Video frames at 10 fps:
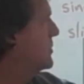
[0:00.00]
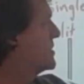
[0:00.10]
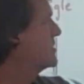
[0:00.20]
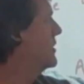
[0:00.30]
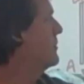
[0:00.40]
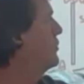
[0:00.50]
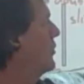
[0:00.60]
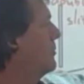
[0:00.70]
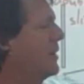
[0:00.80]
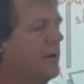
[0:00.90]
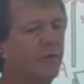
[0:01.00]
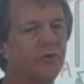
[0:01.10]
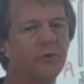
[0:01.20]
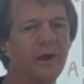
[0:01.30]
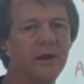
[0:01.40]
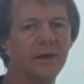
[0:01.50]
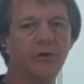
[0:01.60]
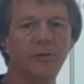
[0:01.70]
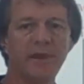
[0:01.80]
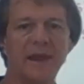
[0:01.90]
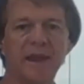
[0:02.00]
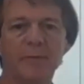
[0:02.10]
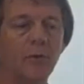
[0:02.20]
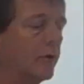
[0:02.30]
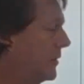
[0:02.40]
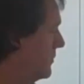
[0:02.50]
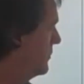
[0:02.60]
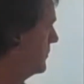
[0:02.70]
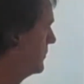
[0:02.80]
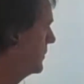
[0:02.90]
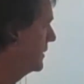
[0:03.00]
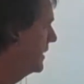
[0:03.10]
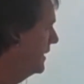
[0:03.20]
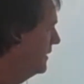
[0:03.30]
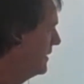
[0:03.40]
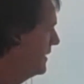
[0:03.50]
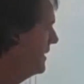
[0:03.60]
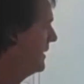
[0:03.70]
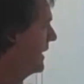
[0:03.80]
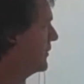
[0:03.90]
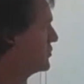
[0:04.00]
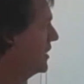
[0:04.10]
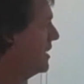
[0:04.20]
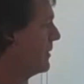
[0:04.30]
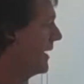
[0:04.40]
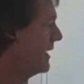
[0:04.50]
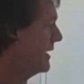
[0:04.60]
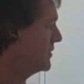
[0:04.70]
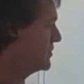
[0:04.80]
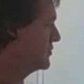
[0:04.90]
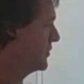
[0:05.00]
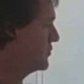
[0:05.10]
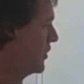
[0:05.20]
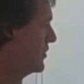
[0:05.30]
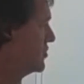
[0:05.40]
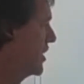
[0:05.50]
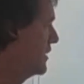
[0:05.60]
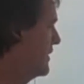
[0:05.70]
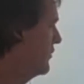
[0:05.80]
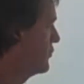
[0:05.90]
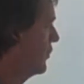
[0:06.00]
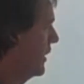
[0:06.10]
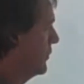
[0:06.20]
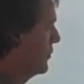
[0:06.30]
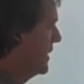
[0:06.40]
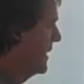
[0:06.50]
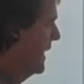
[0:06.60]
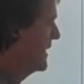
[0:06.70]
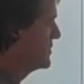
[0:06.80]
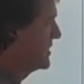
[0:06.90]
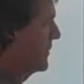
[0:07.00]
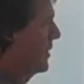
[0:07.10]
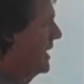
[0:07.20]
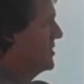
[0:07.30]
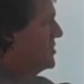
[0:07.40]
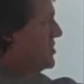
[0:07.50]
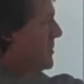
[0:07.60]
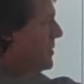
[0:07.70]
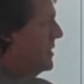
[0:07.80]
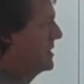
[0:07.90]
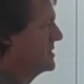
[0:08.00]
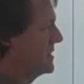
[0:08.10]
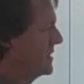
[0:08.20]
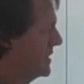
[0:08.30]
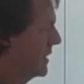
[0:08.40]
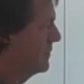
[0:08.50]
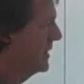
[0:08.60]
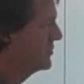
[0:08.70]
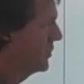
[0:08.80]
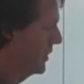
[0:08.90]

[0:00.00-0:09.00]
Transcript: to a certain point P on the screen. It could be any point. Okay. Now the tricky part here is to sort of try and show that this triangle here has some relationship to the big